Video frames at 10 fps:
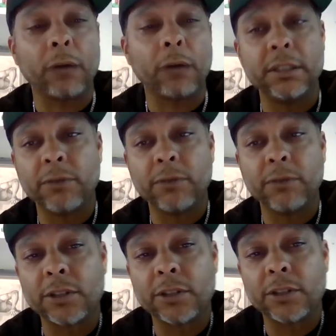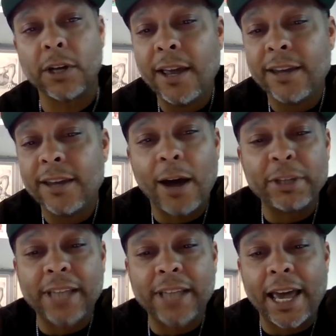These folks. So,
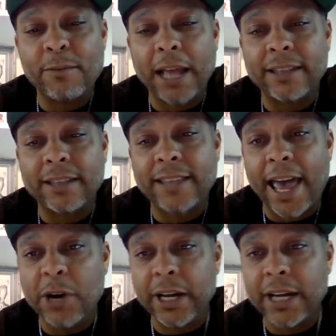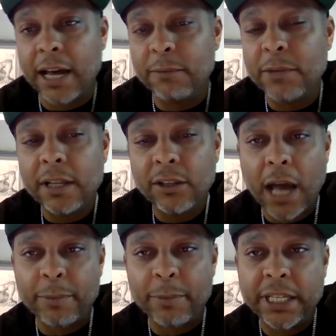I'm excited about that, but a little
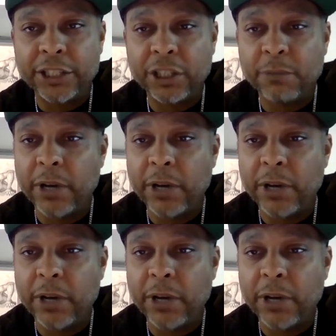competition.